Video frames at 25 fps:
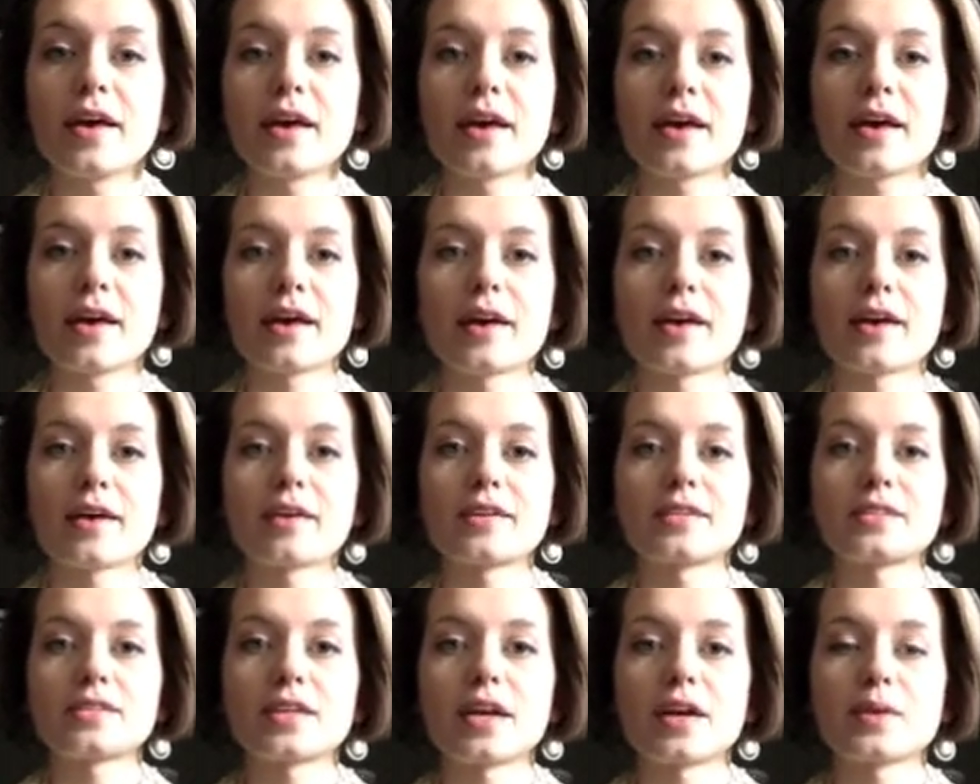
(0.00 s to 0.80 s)

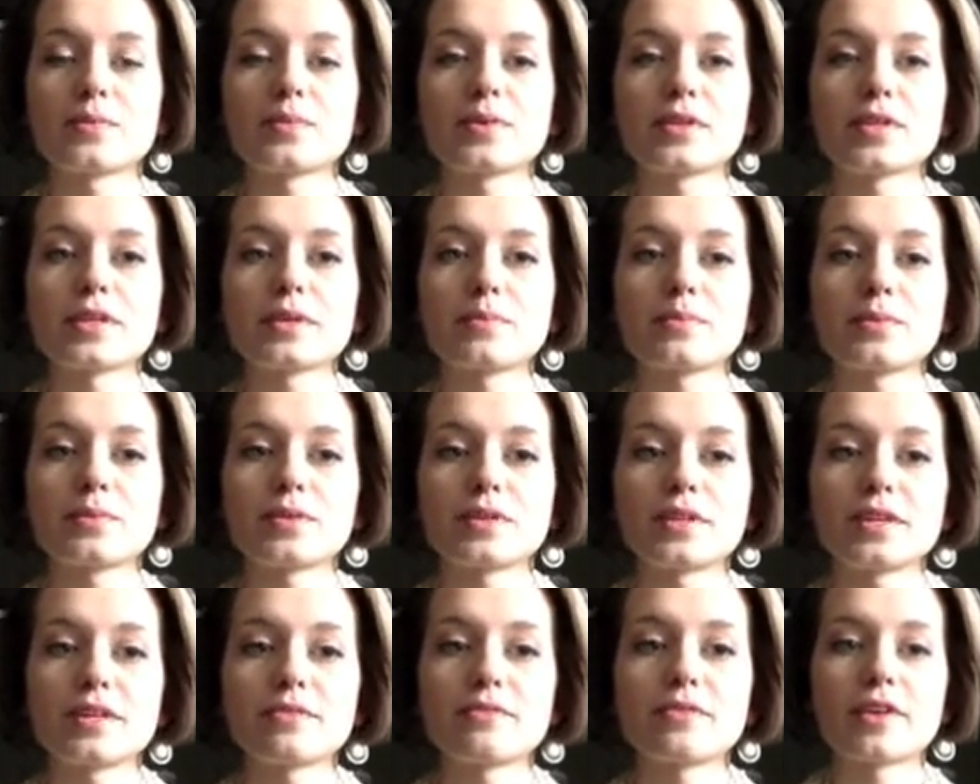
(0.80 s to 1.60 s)
And I really
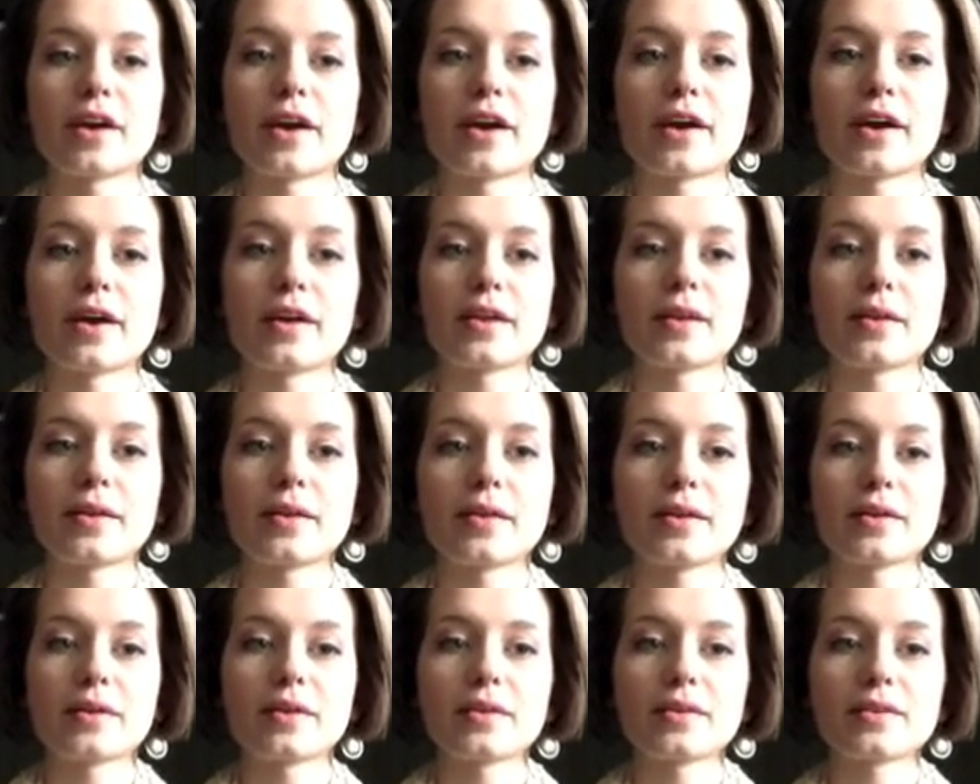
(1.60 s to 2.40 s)
believe that,
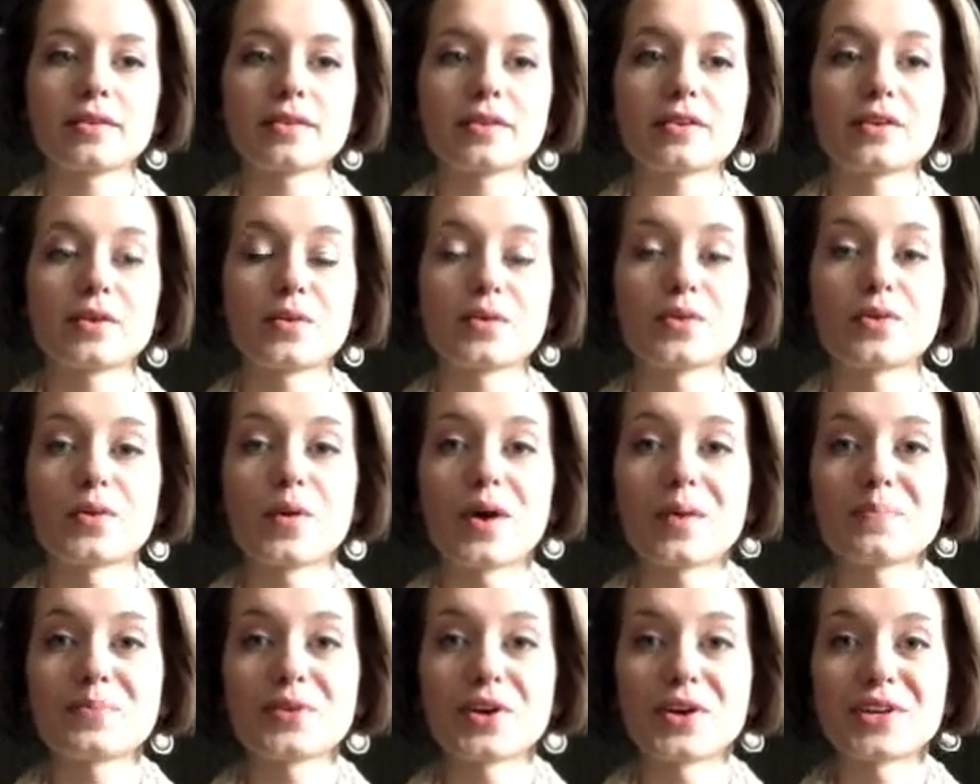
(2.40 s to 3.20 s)
though
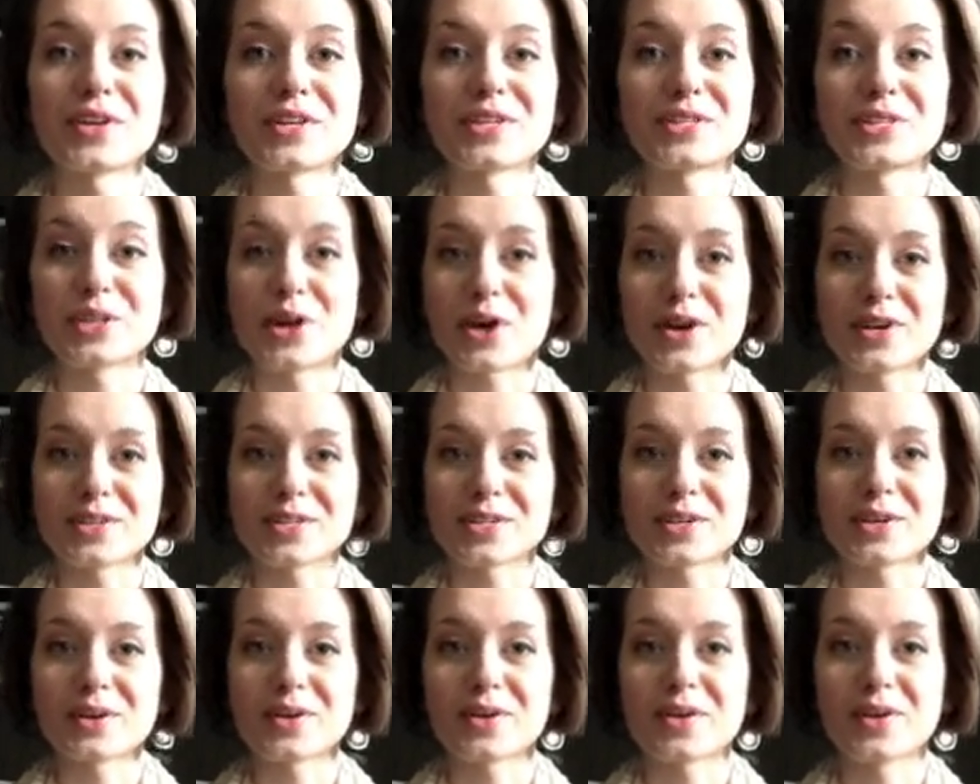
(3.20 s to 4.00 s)
I'm not a
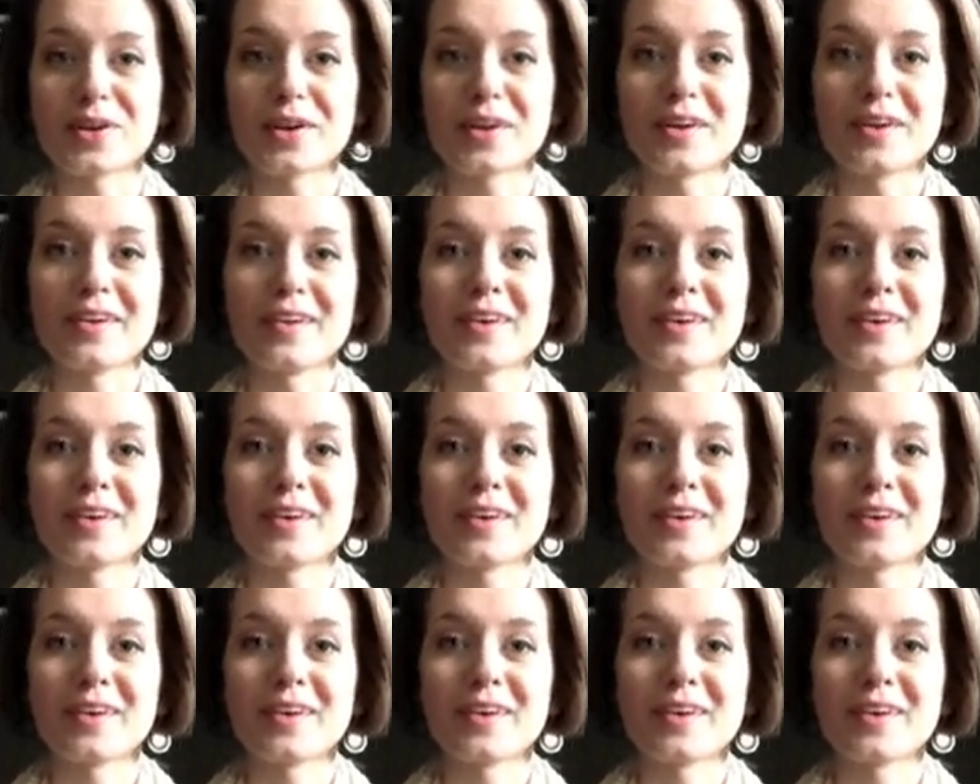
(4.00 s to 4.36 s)
doctor